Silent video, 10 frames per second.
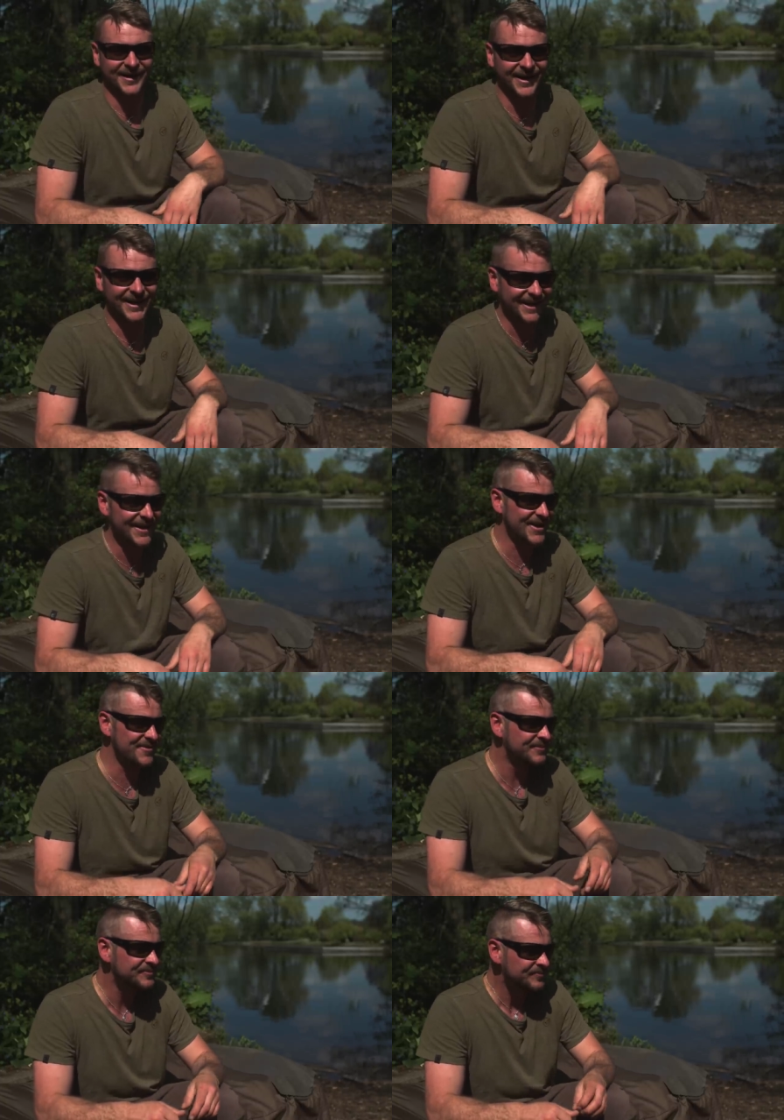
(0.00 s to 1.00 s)
like.
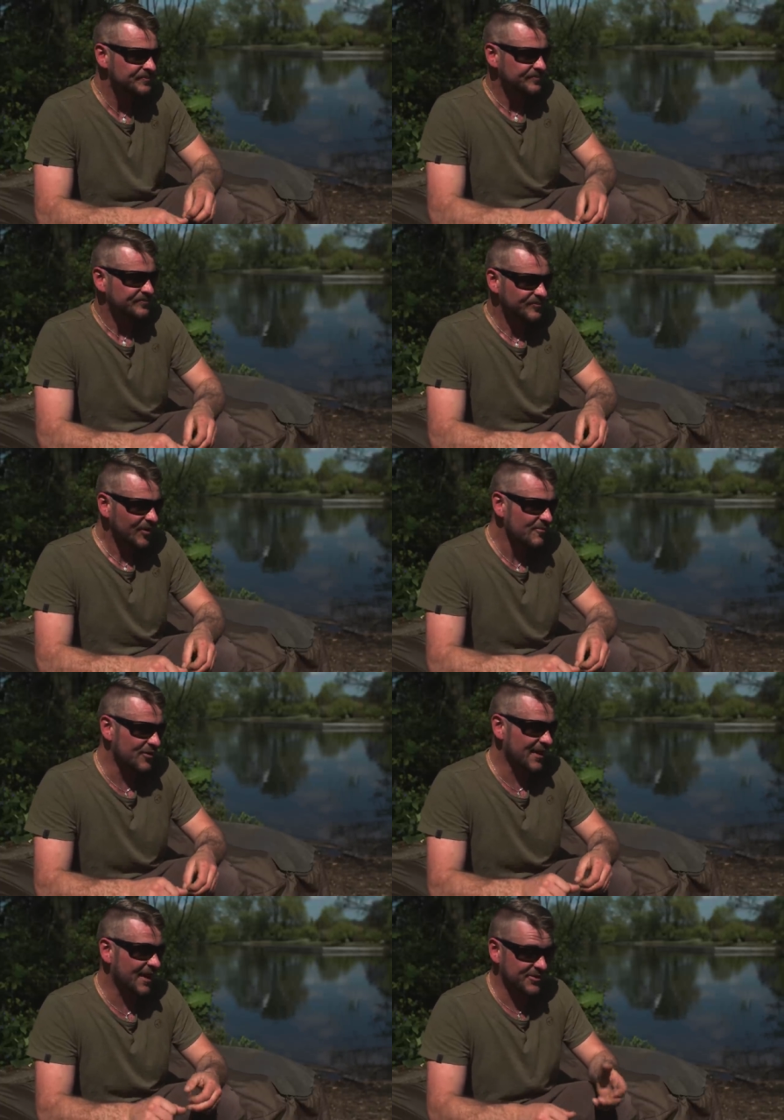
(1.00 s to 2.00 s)
Um,
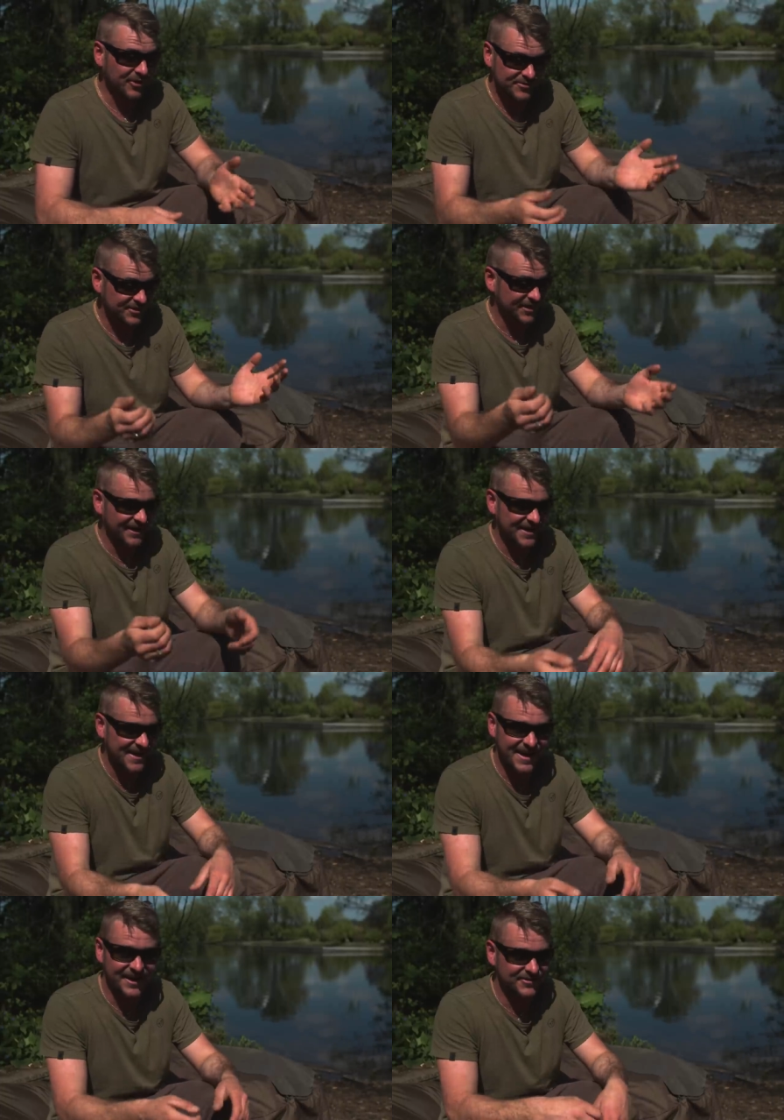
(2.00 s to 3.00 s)
but yeah, so she's in the
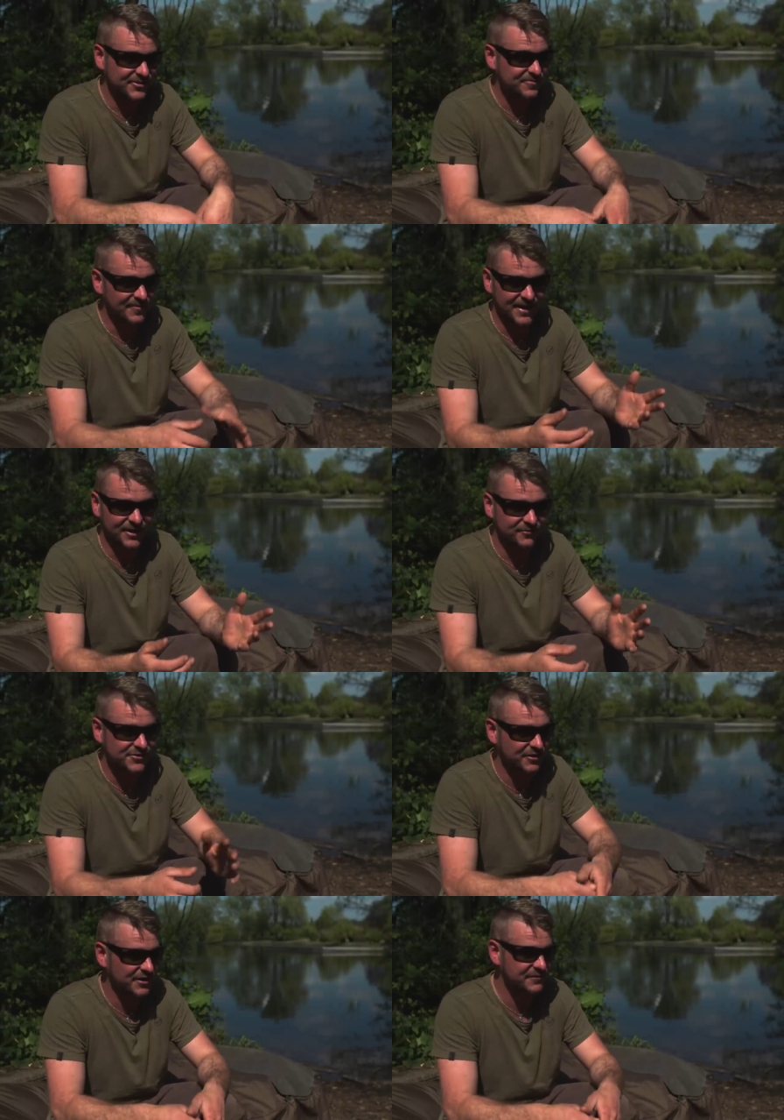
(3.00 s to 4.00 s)
net, and I just made
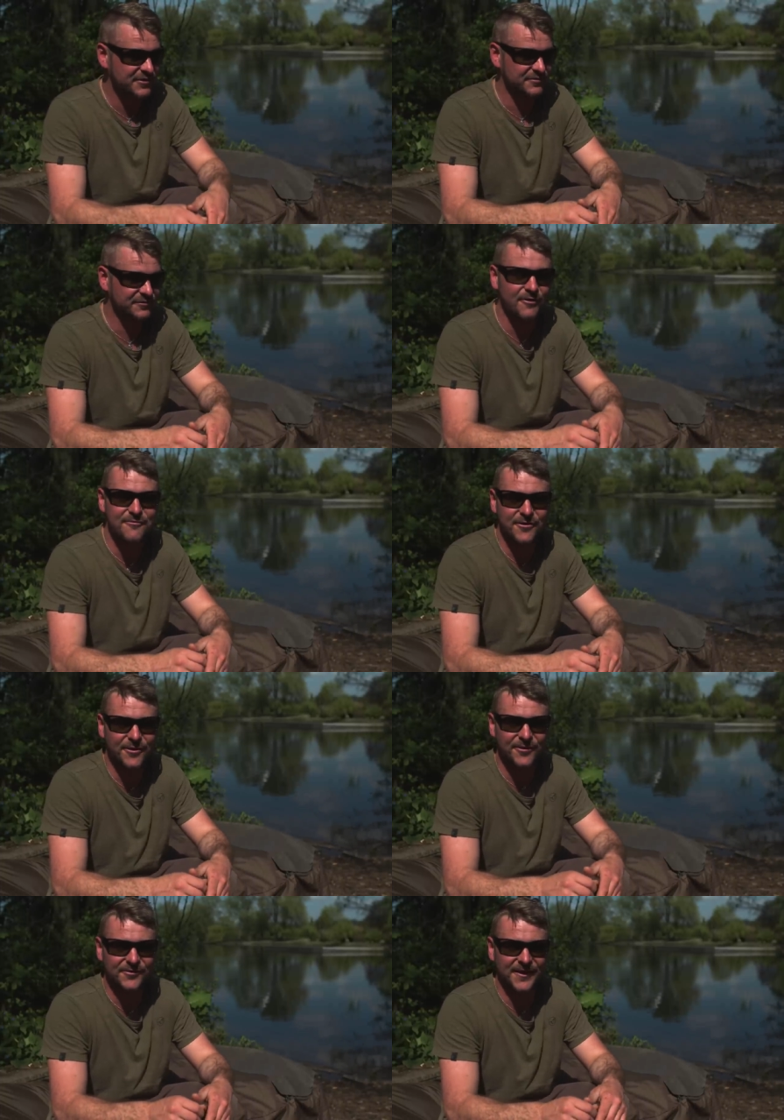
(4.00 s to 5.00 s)
obviously a few phone
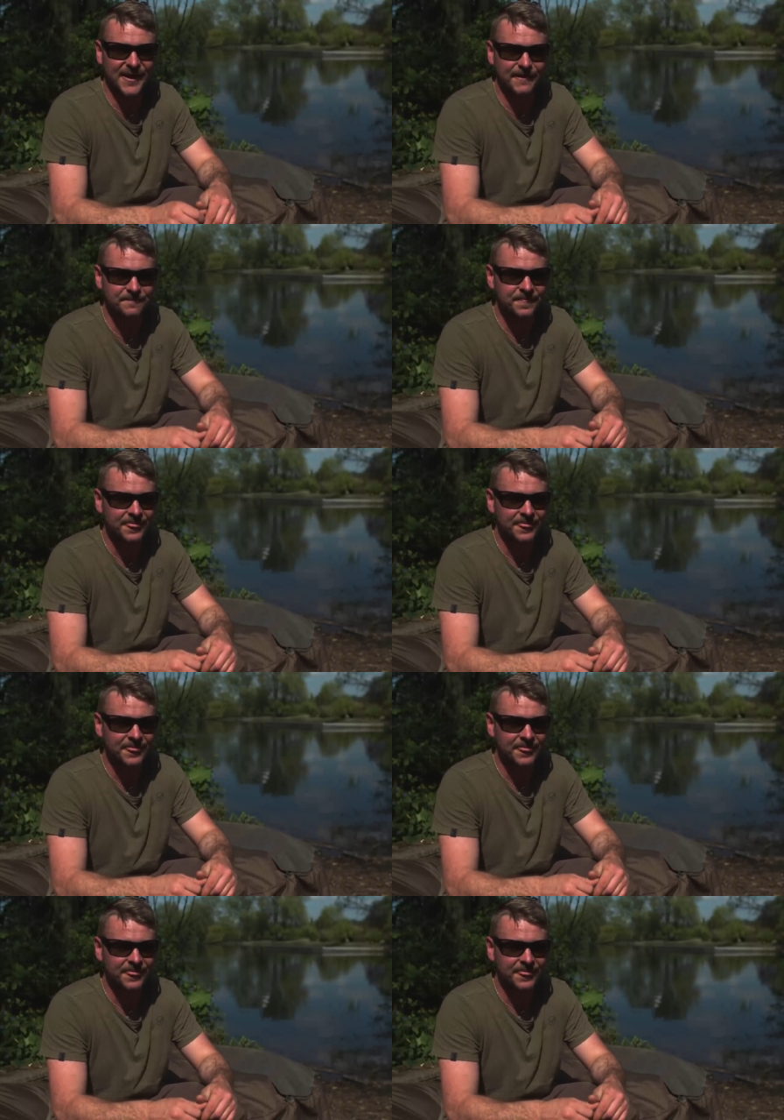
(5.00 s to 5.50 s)
calls and that.